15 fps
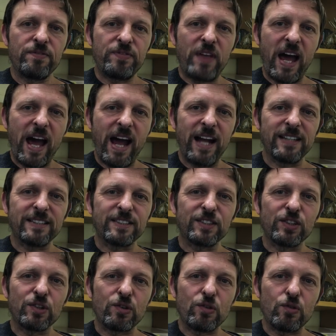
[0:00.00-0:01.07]

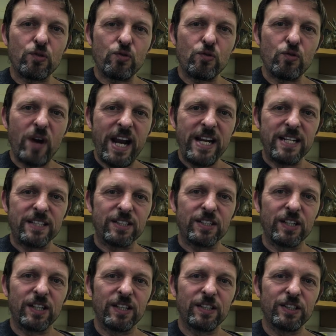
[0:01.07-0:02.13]
"That's
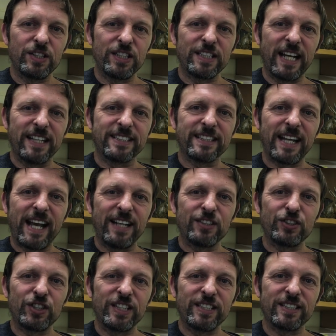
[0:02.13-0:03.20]
great," she says as
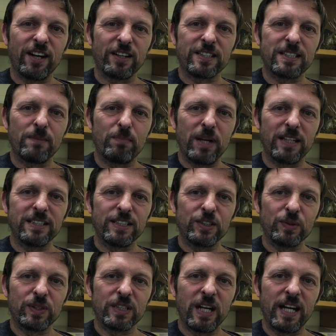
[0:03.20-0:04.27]
she sucks the blood
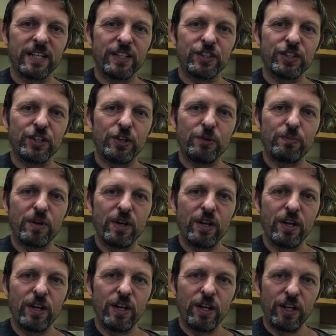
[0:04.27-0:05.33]
into a tiny tube.
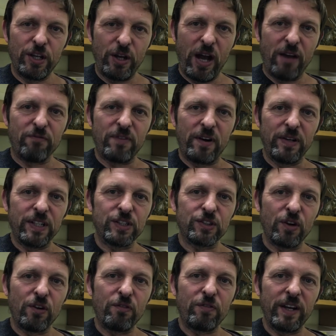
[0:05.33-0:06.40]
"You have very
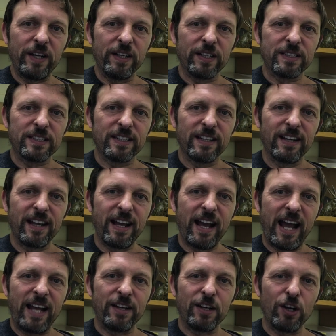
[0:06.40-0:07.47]
strong fingers
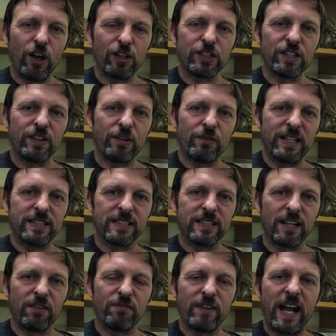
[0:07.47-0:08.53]
and lots of the red
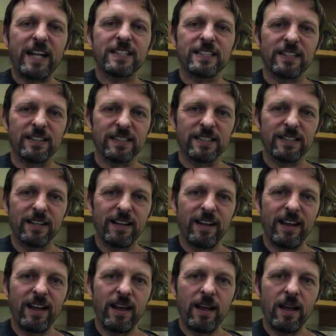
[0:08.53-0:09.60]
stuff. Excellent.
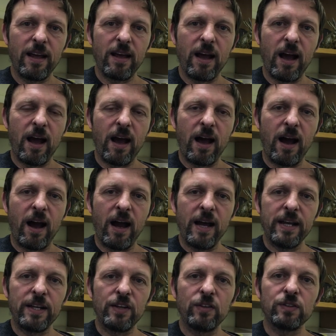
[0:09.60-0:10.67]
I
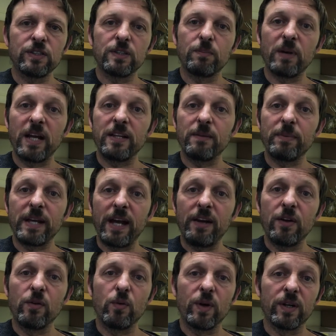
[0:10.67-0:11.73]
used to play the
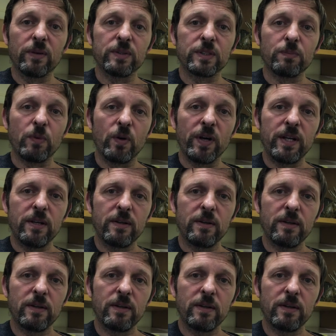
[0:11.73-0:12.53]
piano when I was a boy."